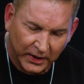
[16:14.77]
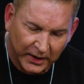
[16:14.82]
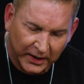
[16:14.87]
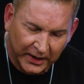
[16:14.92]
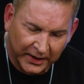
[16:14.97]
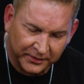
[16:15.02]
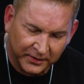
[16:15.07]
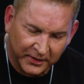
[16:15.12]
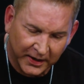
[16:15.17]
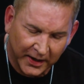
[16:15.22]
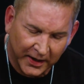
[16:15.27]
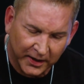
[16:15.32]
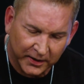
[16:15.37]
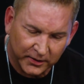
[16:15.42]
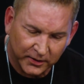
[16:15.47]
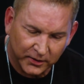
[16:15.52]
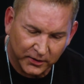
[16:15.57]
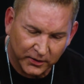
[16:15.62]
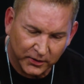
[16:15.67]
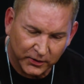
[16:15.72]
And that,
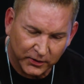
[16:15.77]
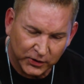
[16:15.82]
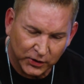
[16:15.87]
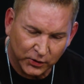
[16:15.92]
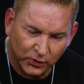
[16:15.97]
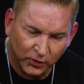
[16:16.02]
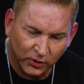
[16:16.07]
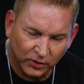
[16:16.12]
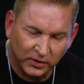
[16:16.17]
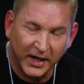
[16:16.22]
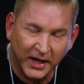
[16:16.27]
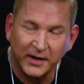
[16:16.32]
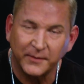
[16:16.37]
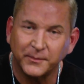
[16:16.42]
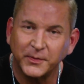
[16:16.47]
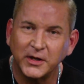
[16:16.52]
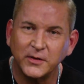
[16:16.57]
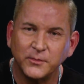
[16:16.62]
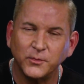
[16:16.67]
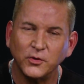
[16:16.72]
a lot of
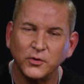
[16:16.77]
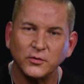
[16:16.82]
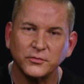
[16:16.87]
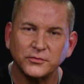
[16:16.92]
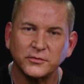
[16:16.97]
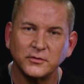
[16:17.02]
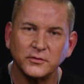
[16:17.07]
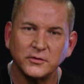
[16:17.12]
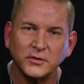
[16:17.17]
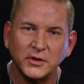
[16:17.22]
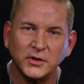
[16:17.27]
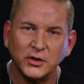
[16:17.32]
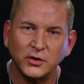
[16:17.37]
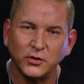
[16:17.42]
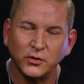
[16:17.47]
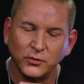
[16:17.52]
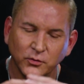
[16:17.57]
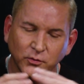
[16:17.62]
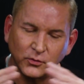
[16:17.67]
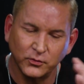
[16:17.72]
people,
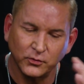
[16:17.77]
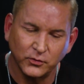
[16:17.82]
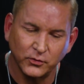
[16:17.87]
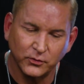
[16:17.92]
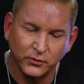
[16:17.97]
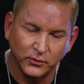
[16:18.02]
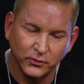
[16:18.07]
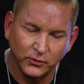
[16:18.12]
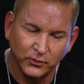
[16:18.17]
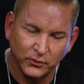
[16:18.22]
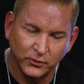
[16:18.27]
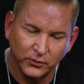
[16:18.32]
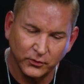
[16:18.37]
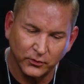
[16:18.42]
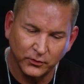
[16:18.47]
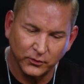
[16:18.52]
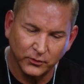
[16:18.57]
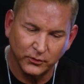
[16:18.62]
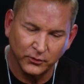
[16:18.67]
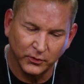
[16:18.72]

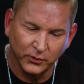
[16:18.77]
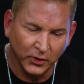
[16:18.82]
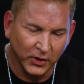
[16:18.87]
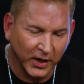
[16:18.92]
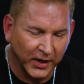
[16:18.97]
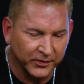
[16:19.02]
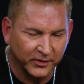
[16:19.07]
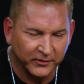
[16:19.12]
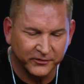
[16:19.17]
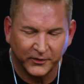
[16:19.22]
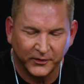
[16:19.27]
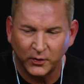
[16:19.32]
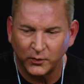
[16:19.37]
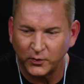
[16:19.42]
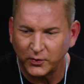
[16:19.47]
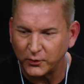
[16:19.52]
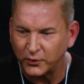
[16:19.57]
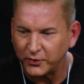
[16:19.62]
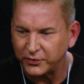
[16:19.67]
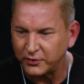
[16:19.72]
are on their
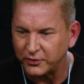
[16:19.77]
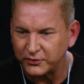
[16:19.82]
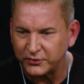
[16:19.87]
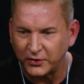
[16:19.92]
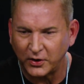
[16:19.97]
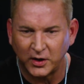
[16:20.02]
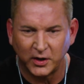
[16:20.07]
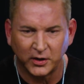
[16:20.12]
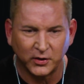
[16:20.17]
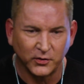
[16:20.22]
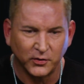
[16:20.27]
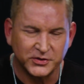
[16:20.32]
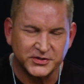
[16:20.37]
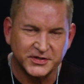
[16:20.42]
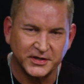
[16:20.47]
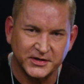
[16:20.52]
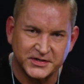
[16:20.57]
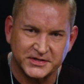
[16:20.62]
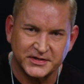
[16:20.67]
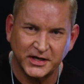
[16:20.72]
phone with their dog, or it's
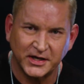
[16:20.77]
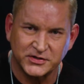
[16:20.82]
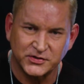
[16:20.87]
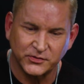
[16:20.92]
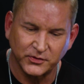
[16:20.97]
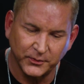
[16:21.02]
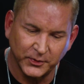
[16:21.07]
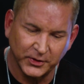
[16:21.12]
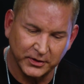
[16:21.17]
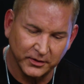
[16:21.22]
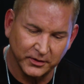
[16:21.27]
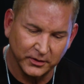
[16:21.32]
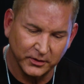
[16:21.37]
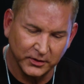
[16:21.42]
an accessory, but,